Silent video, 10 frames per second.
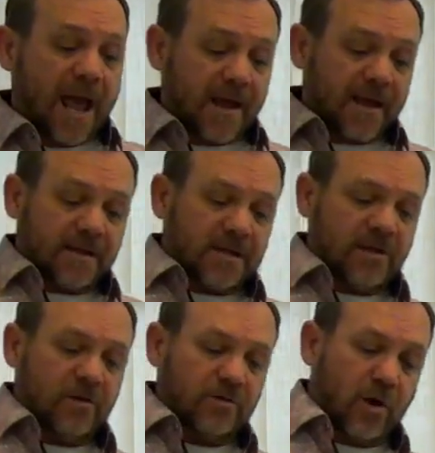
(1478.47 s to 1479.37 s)
And it
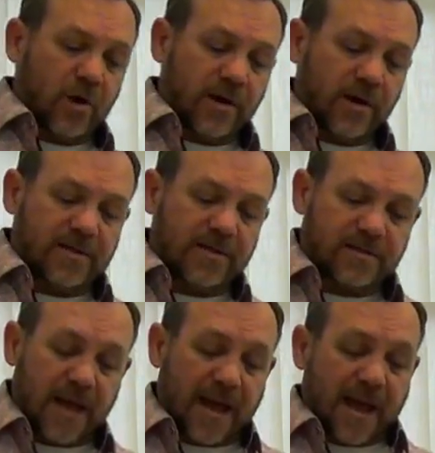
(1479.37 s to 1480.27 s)
continues on and it
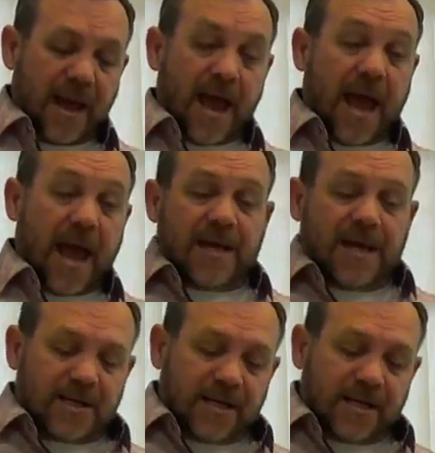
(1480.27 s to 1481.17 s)
says, "And
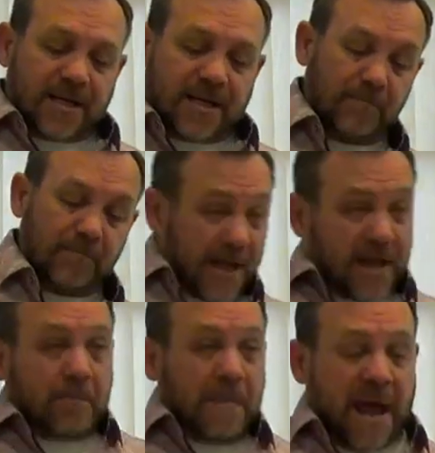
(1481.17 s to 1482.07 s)
he did,
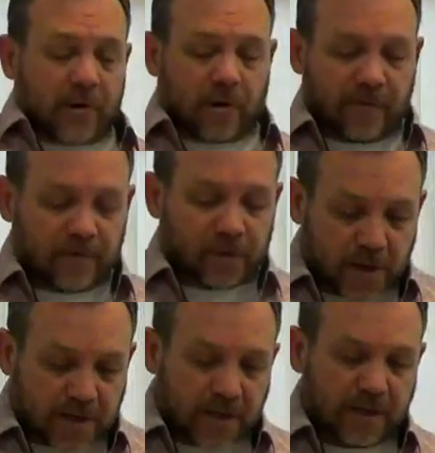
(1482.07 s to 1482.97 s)
in a manner of
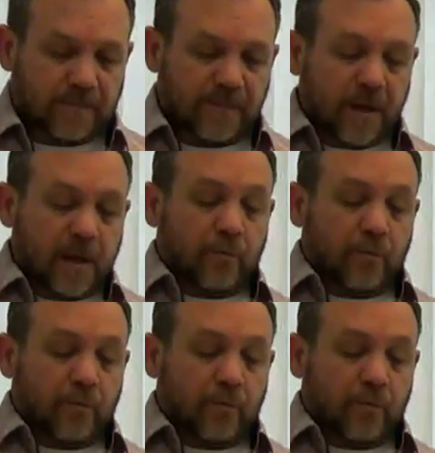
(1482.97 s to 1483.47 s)
speaking,